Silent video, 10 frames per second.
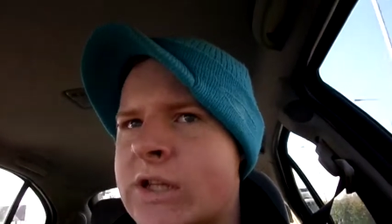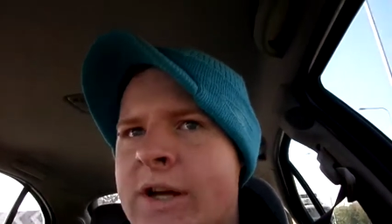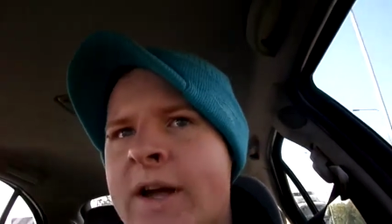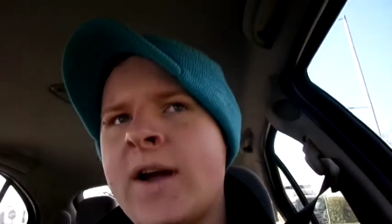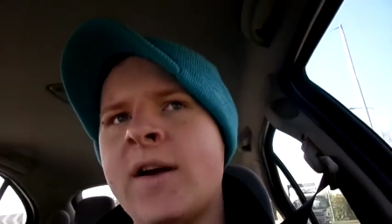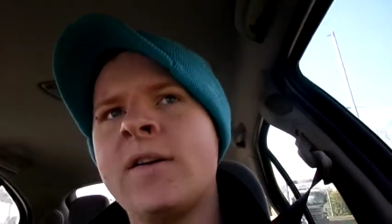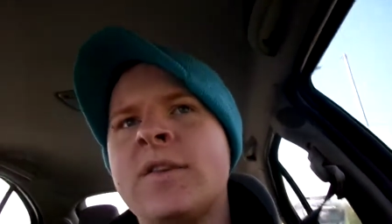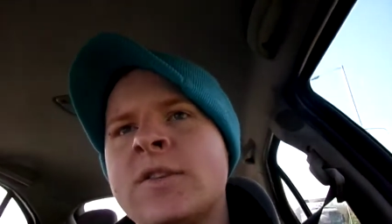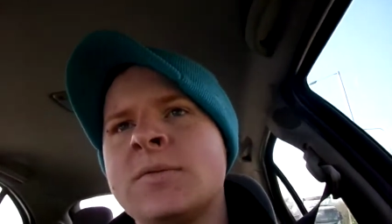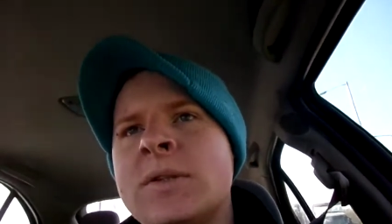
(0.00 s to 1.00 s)
go and get her and
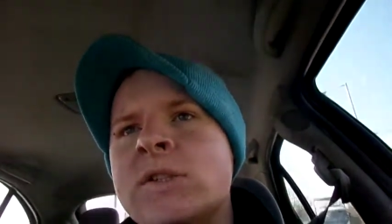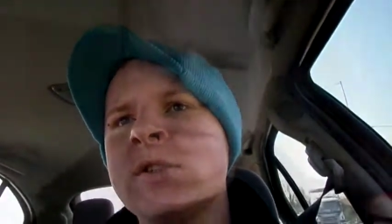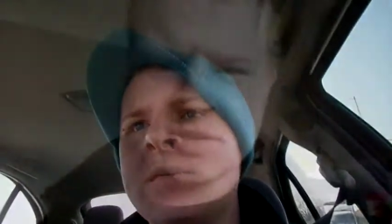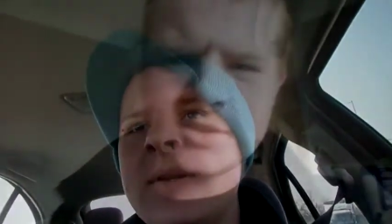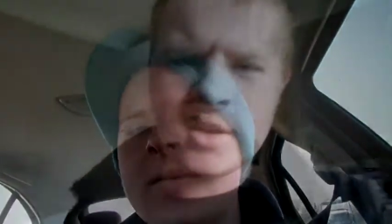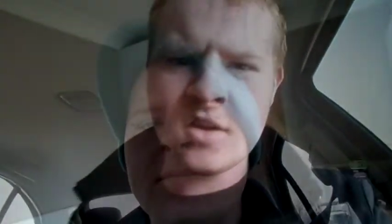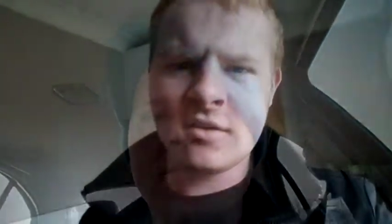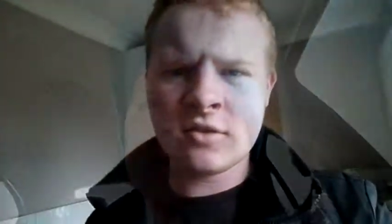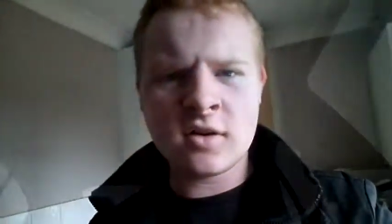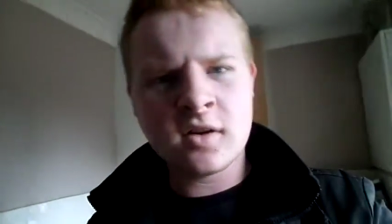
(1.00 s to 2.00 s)
I'll speak to you So
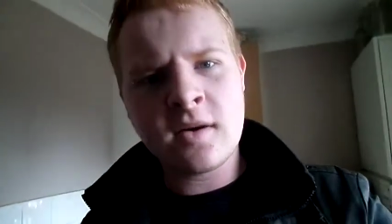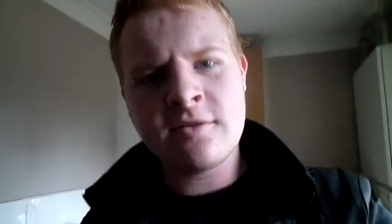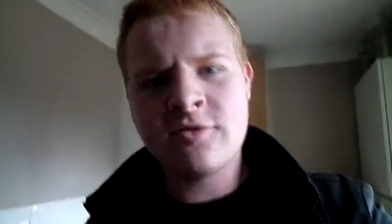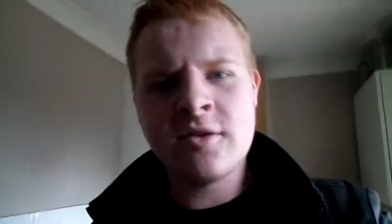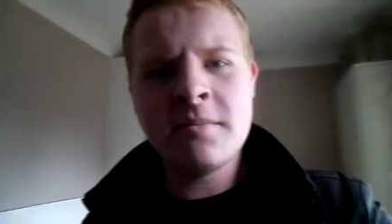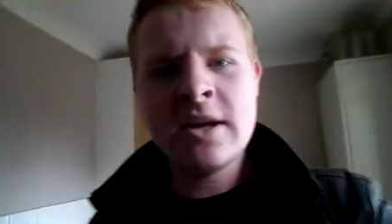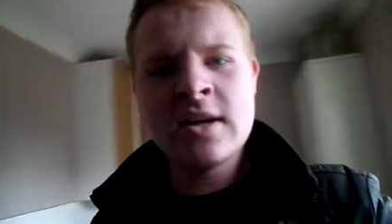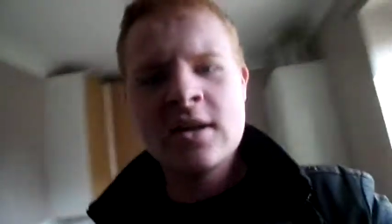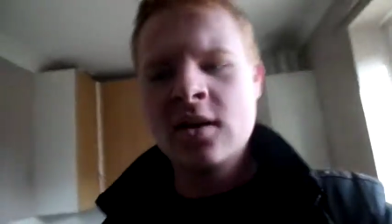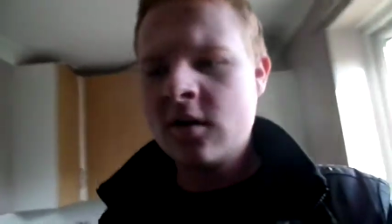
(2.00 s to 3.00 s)
I've got to go out for a meeting
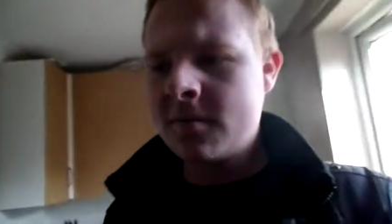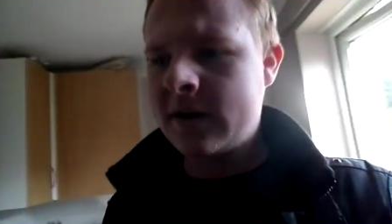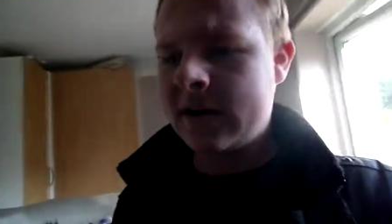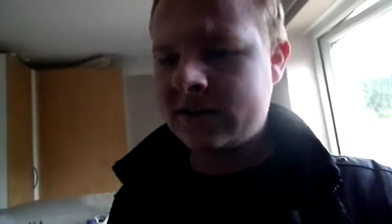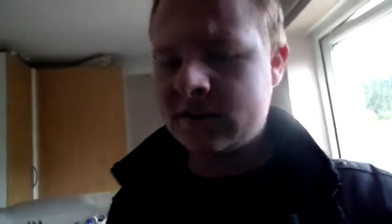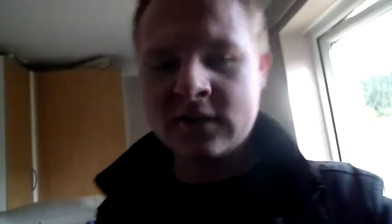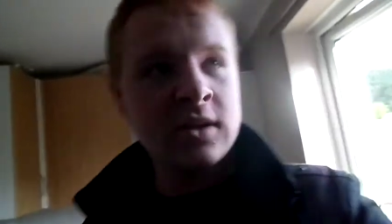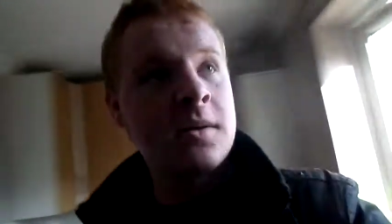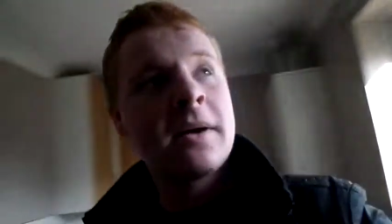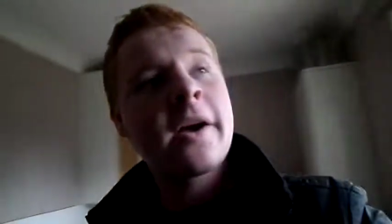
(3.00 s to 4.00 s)
in a little bit, as you can
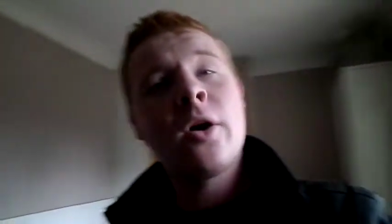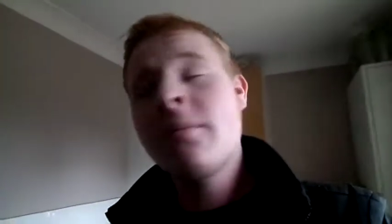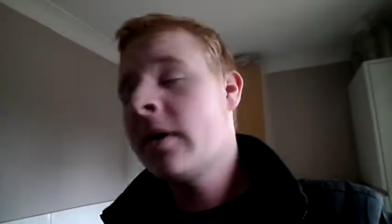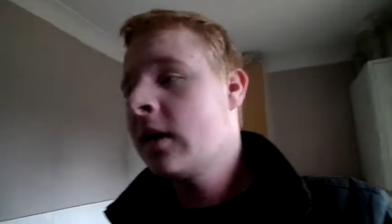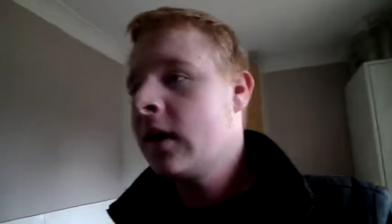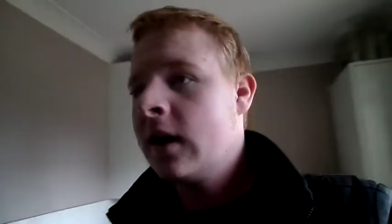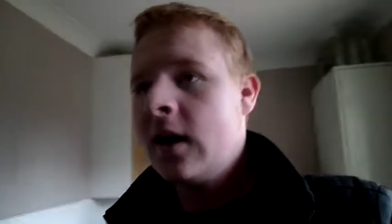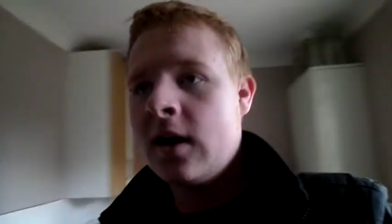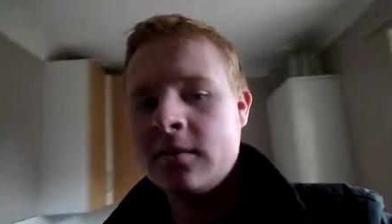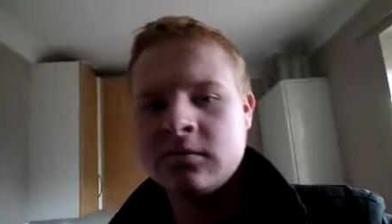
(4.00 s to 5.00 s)
tell I'm back home.
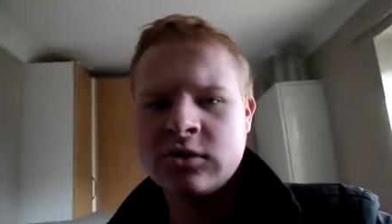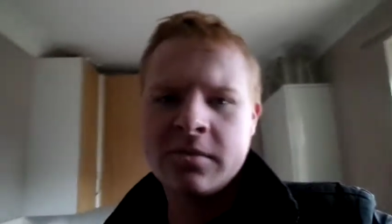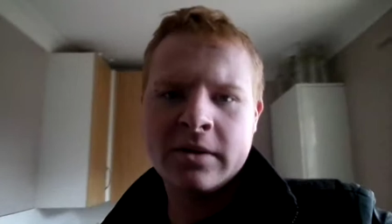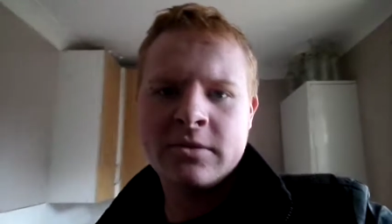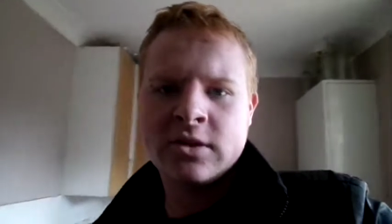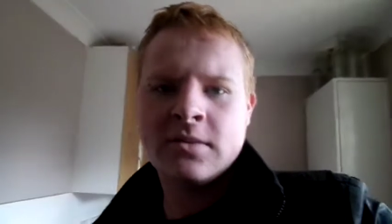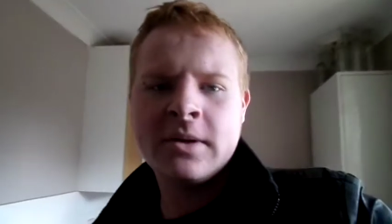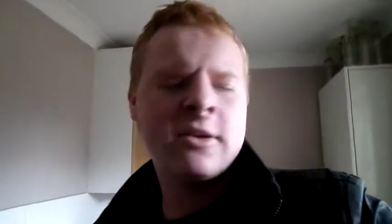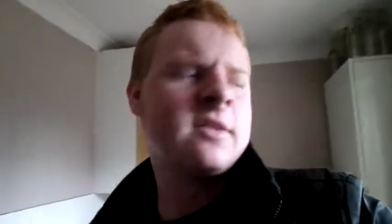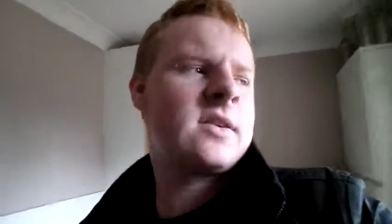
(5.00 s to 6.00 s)
Um, sorry about the music in the
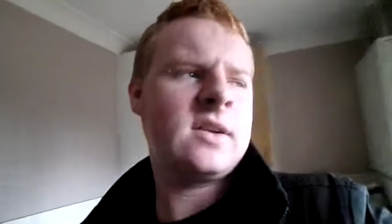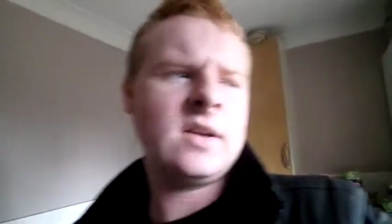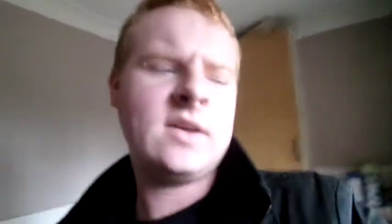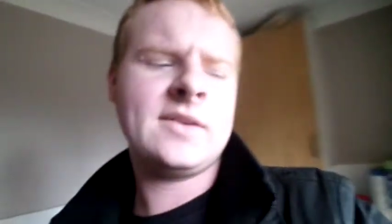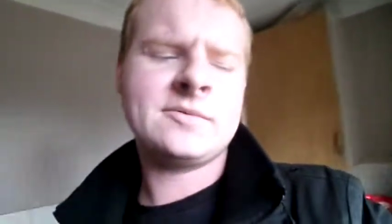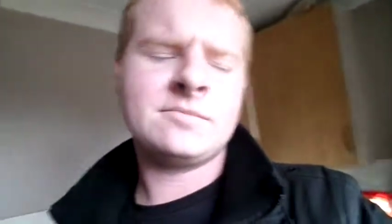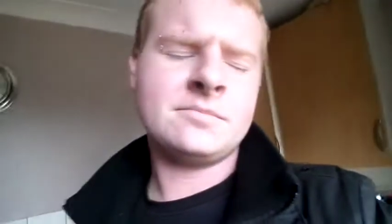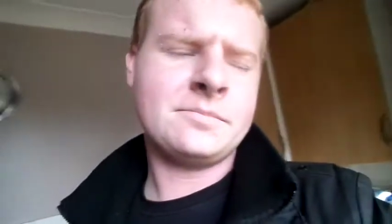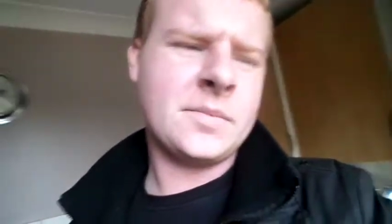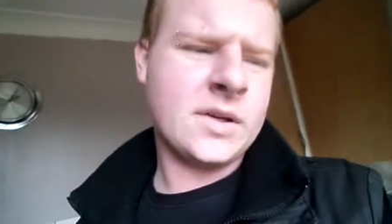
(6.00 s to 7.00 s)
background. Um,
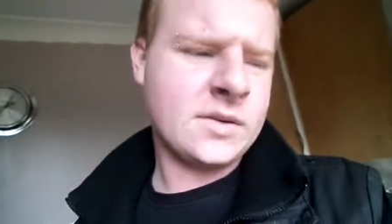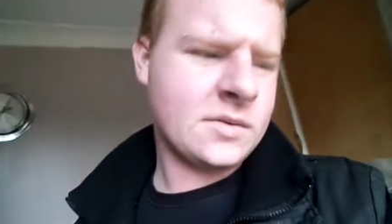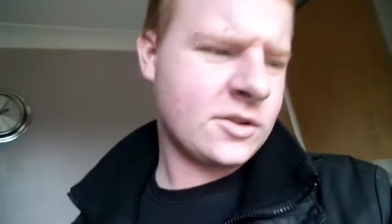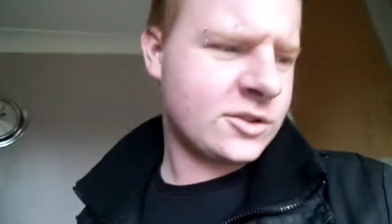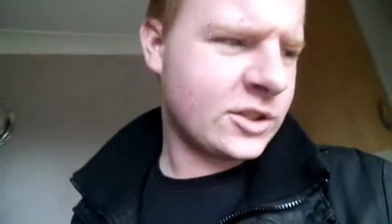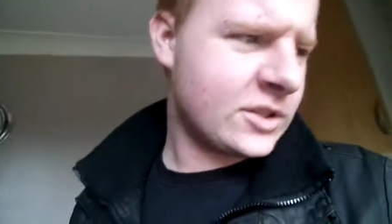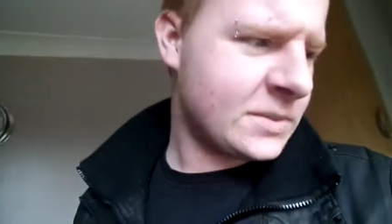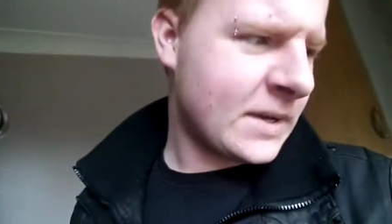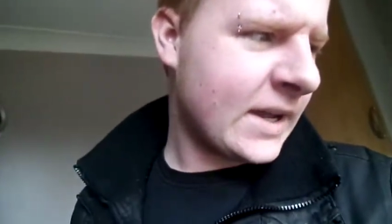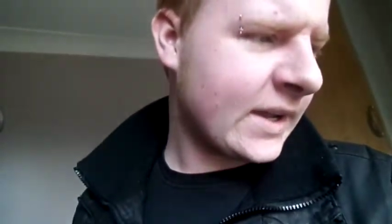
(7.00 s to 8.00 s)
but we've got Josie
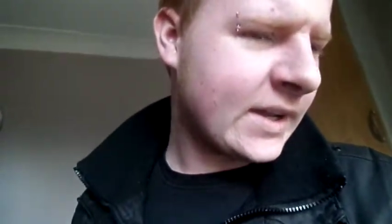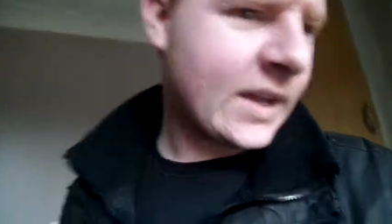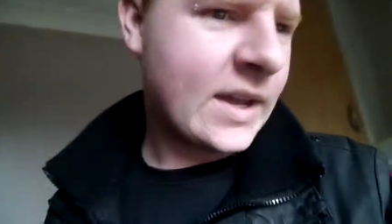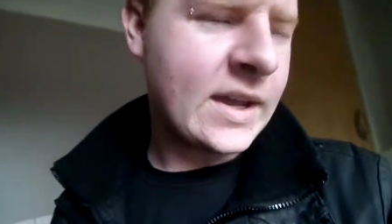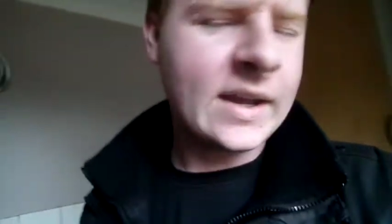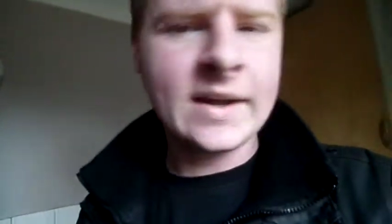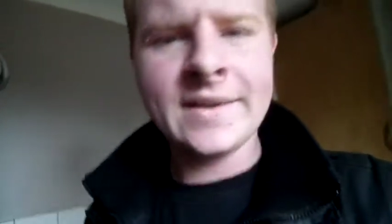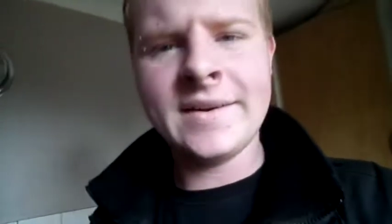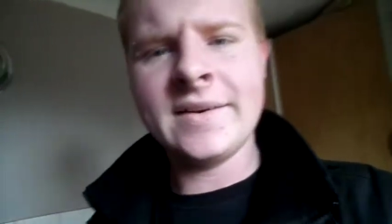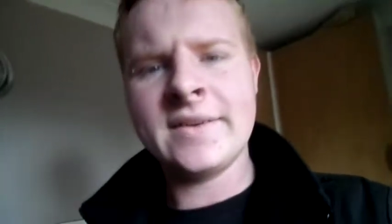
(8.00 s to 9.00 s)
back
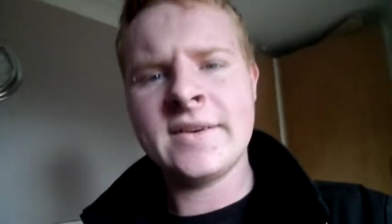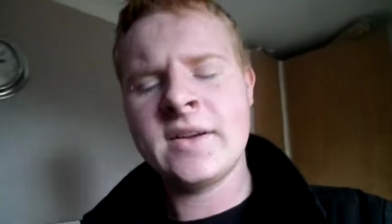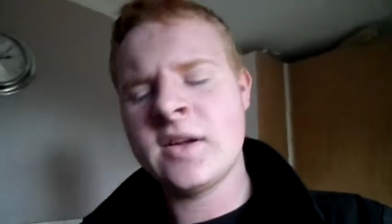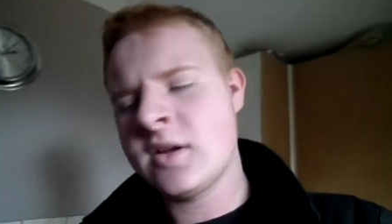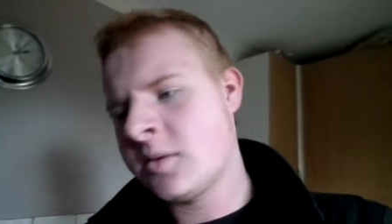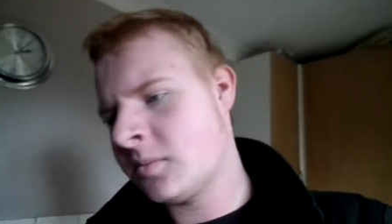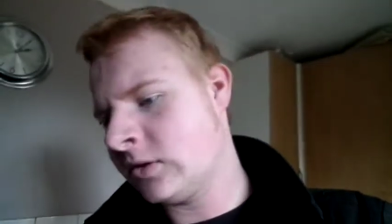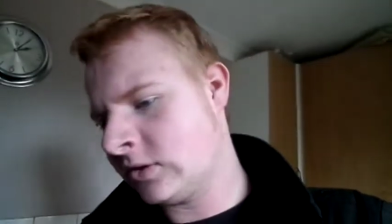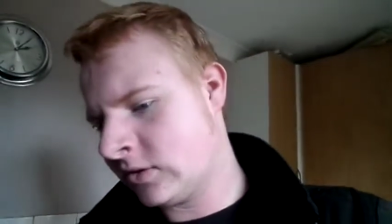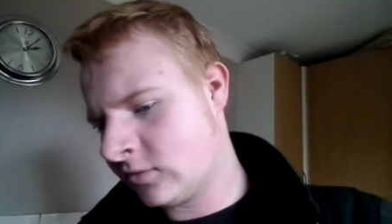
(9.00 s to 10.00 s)
and we're
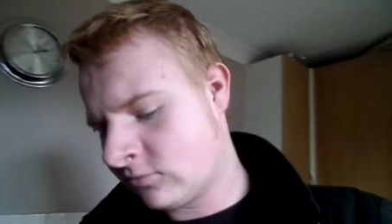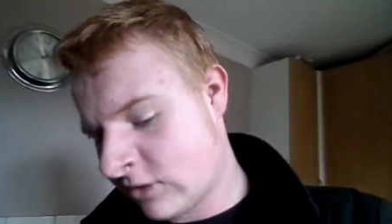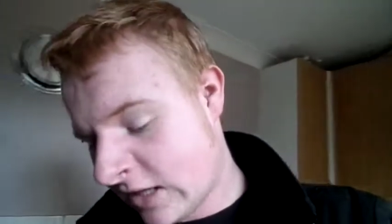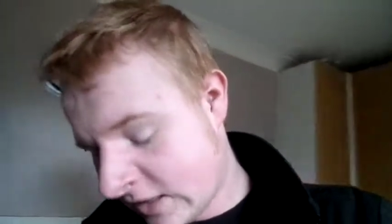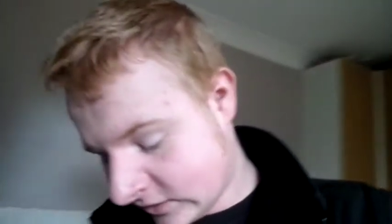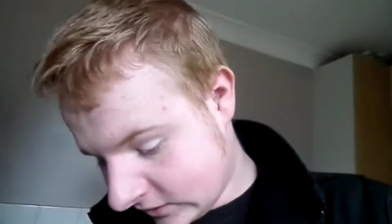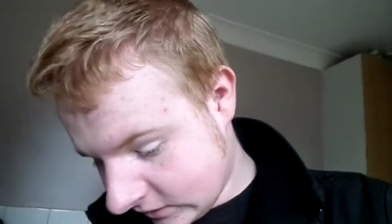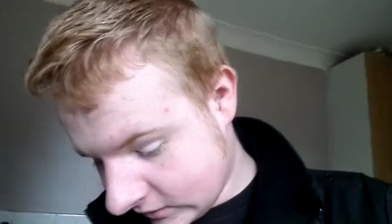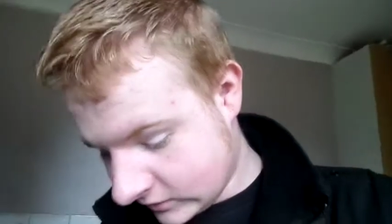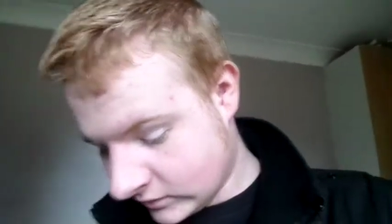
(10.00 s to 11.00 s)
just
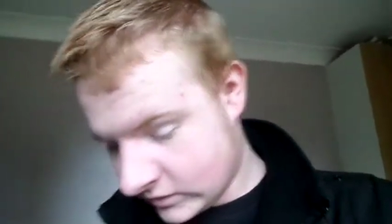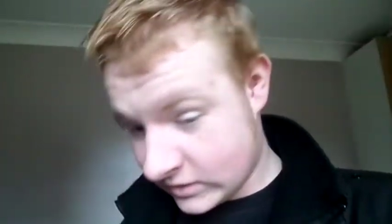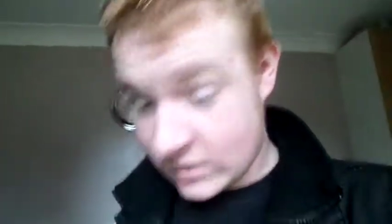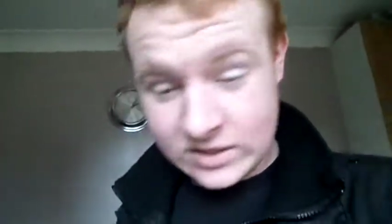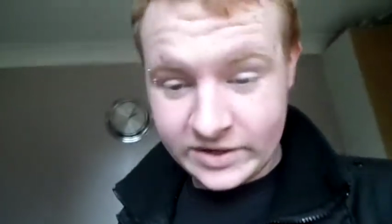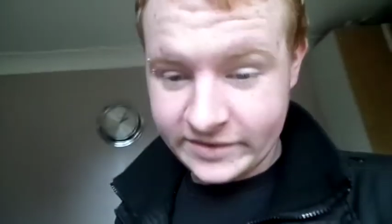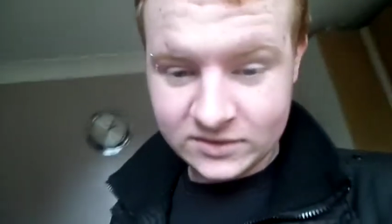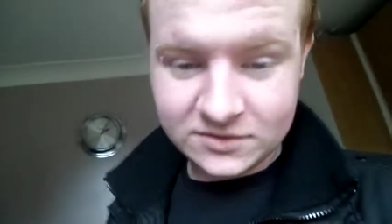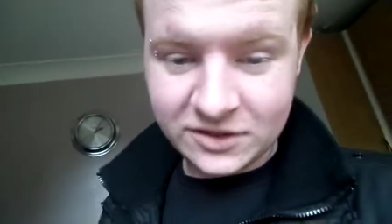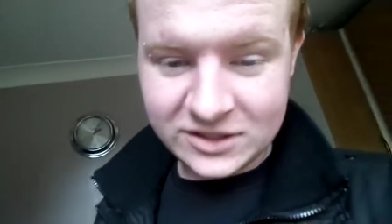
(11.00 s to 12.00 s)
relaxing, as I said in
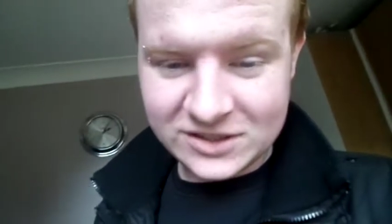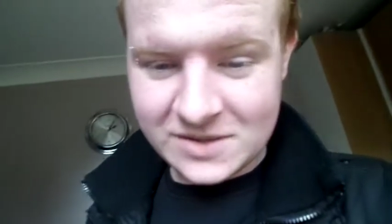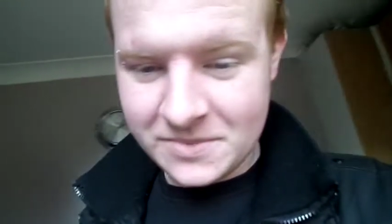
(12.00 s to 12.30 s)
the first clip.